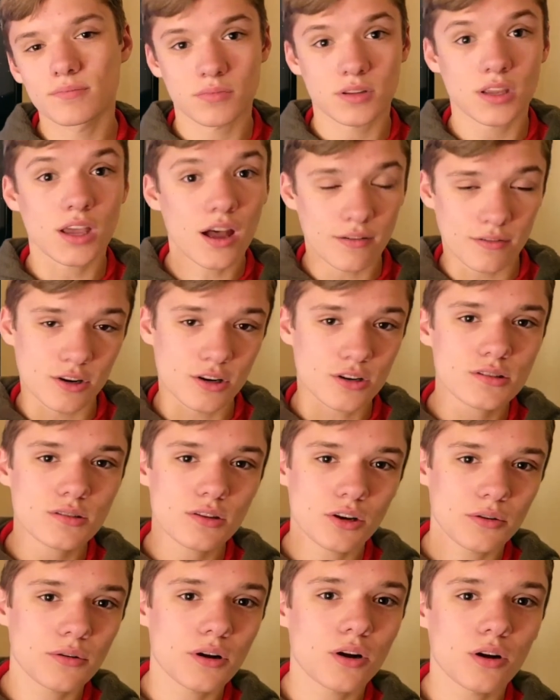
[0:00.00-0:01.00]
covers
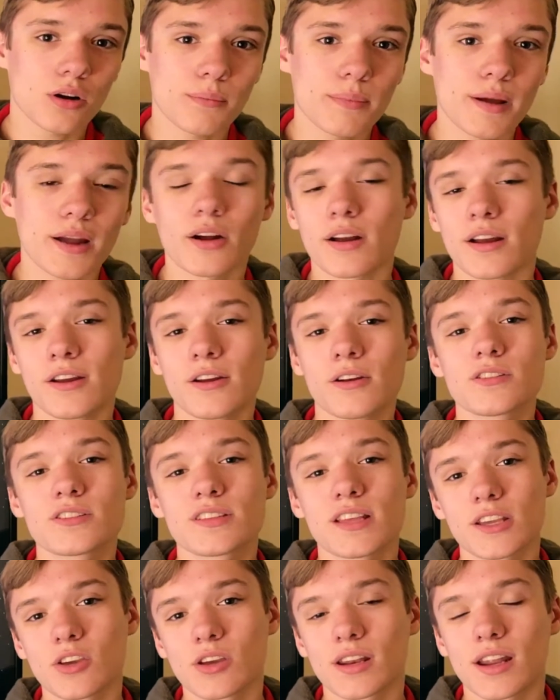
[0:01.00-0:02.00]
or barriers
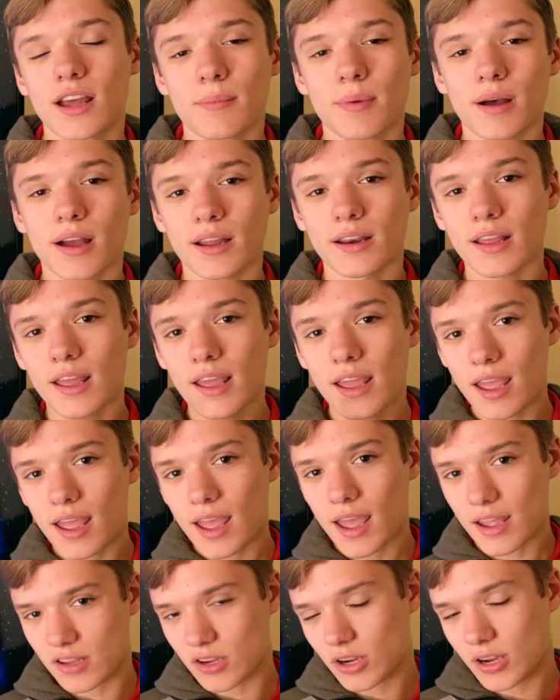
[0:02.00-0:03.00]
that you can hide behind,
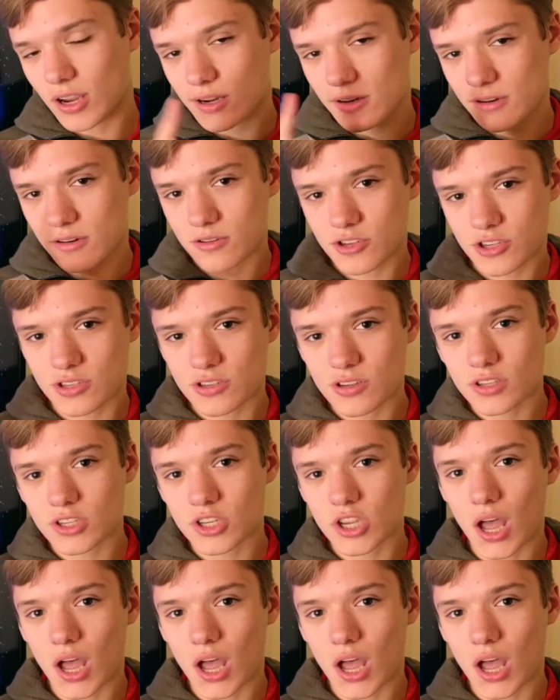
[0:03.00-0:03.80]
and your character just